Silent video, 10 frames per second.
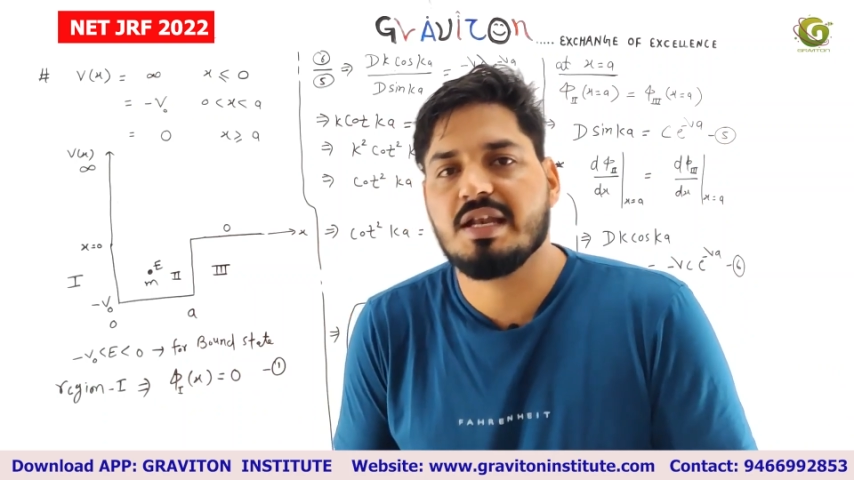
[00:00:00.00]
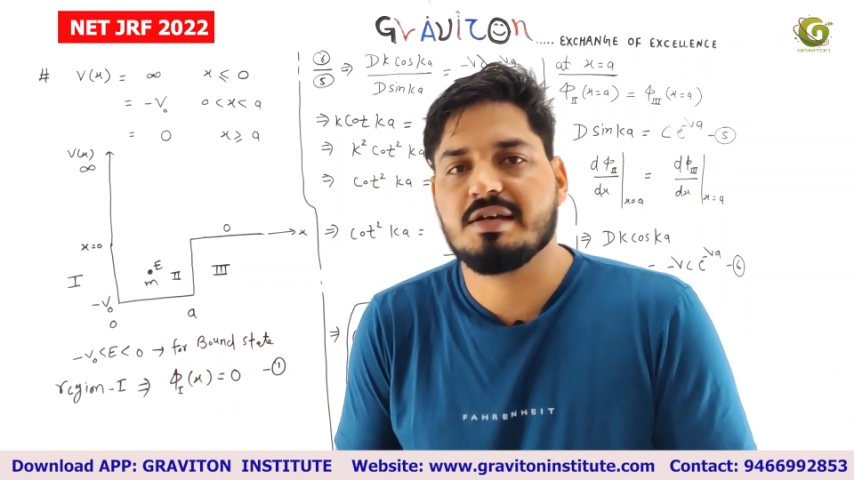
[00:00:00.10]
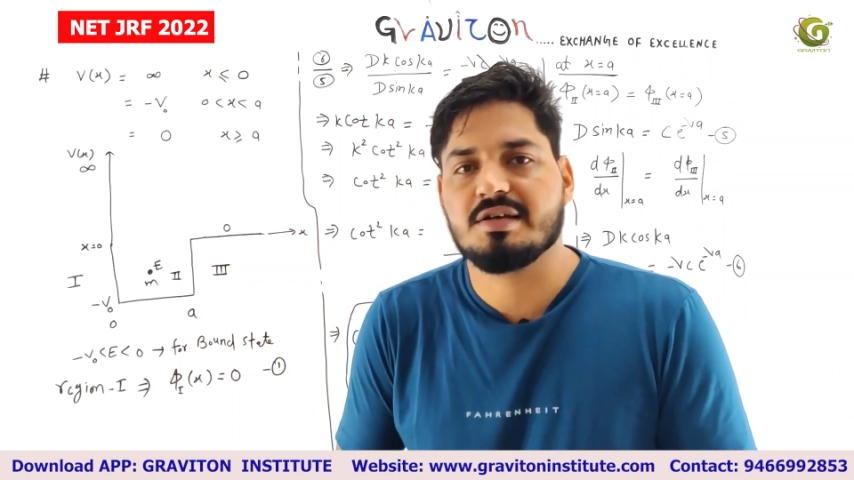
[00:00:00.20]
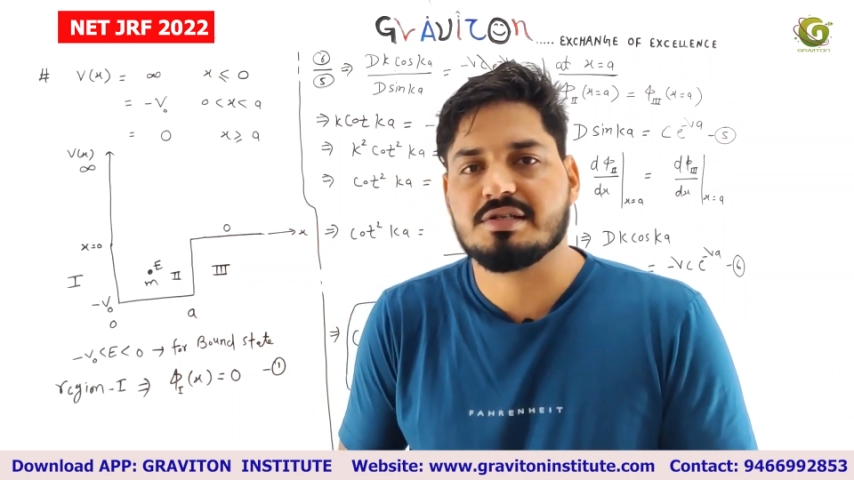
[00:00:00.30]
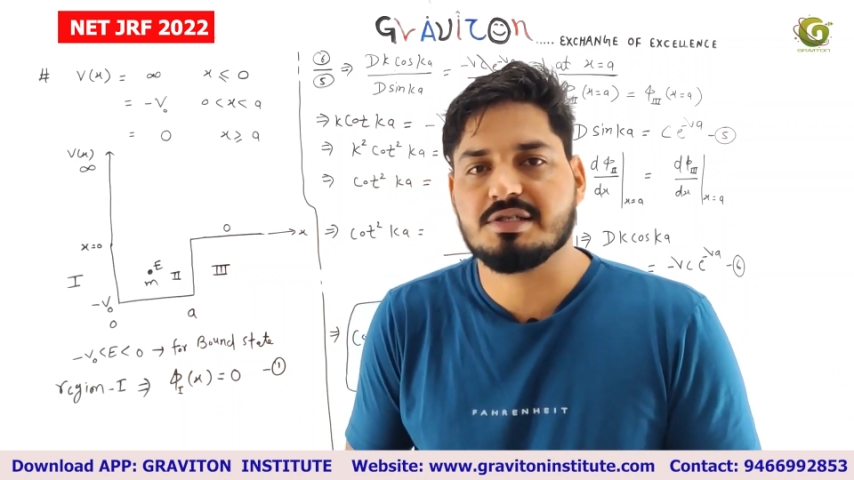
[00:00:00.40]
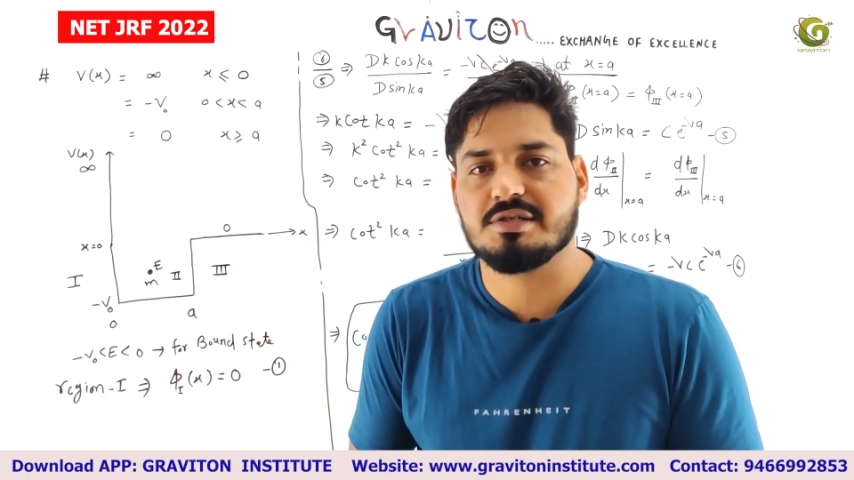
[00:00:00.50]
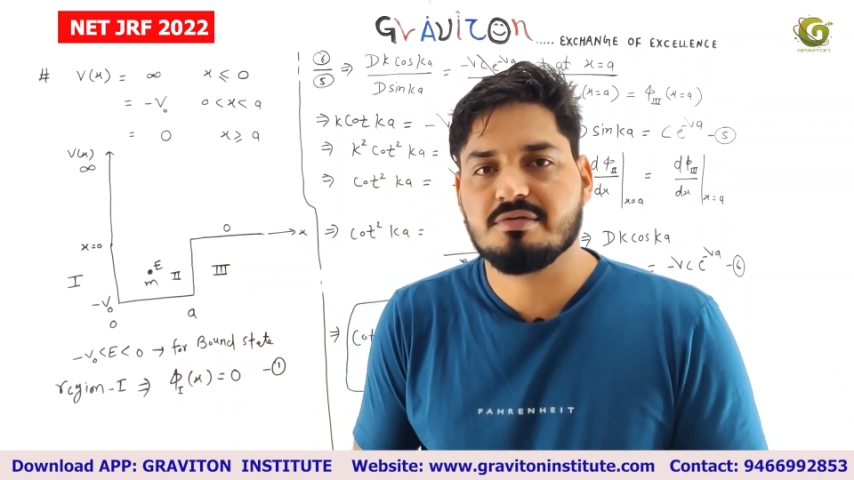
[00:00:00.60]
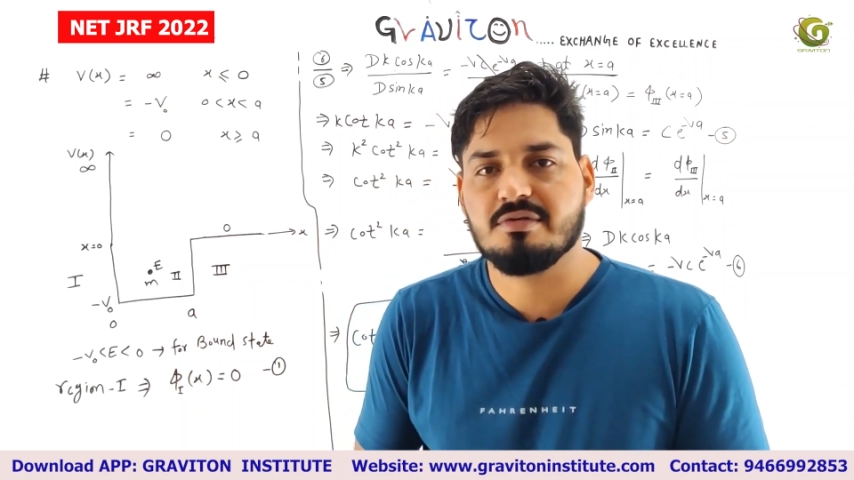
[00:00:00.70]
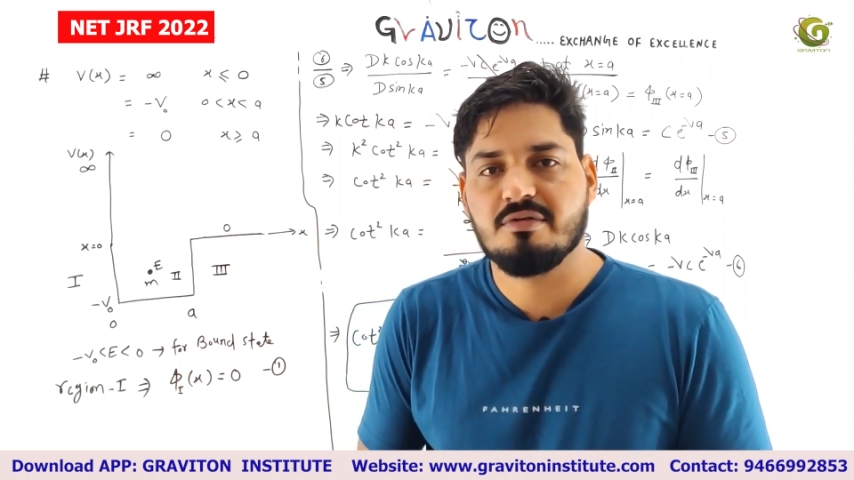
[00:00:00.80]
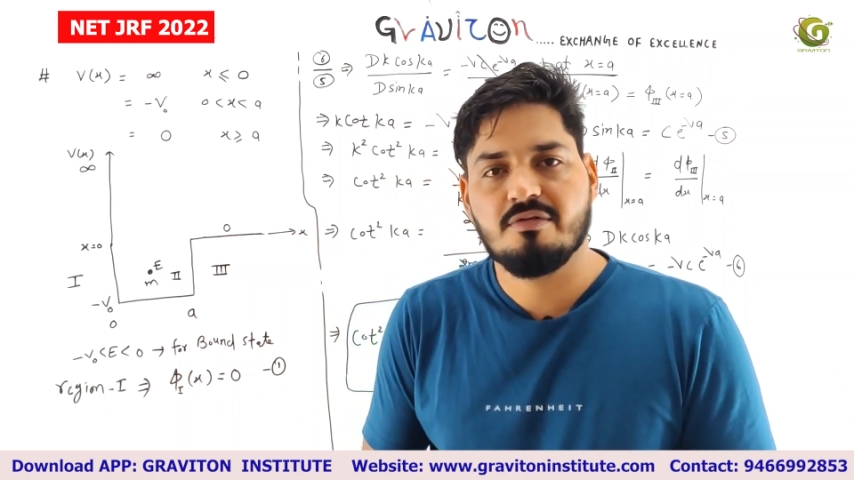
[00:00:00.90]
interesting.
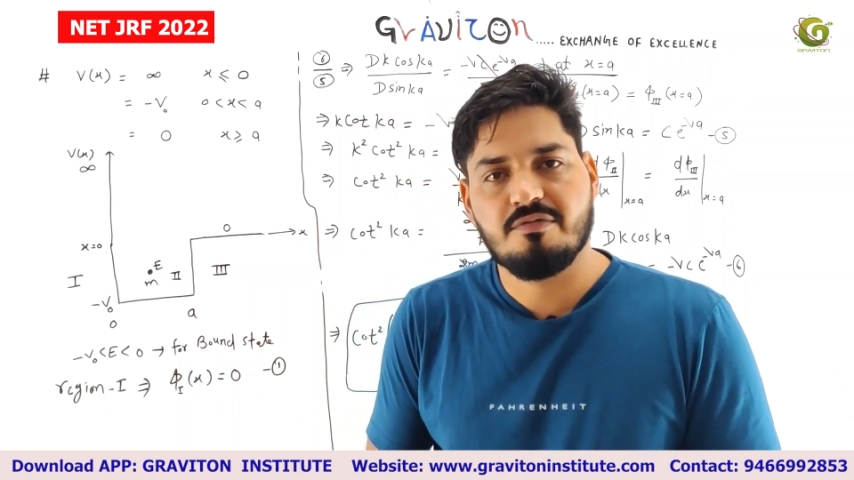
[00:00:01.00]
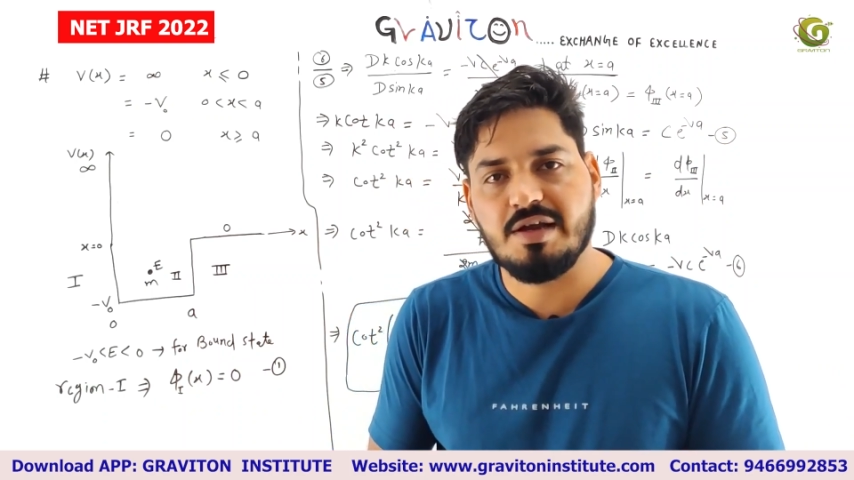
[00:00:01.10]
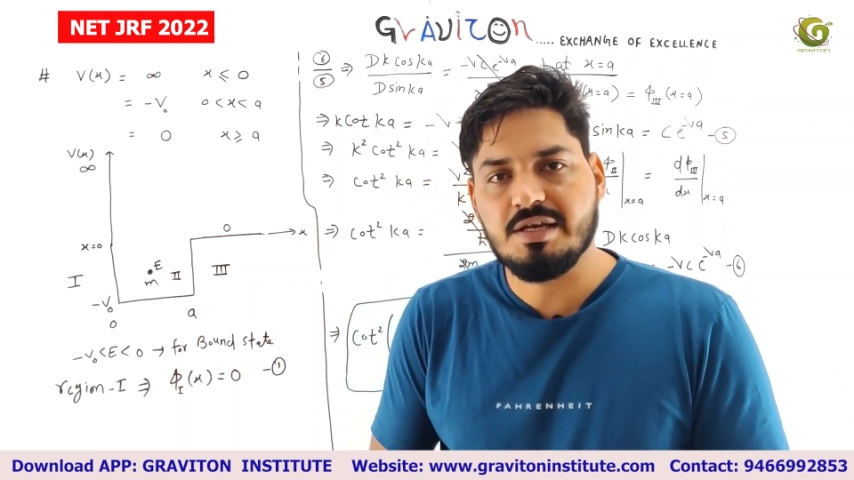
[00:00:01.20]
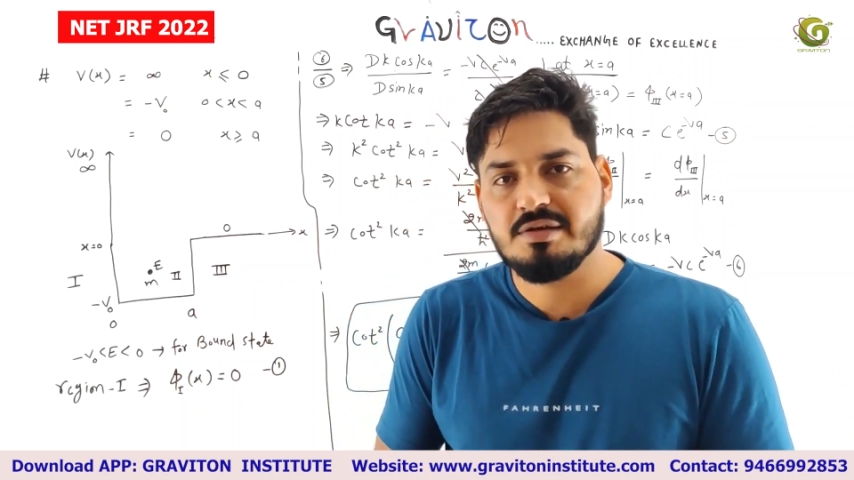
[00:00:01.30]
Fine.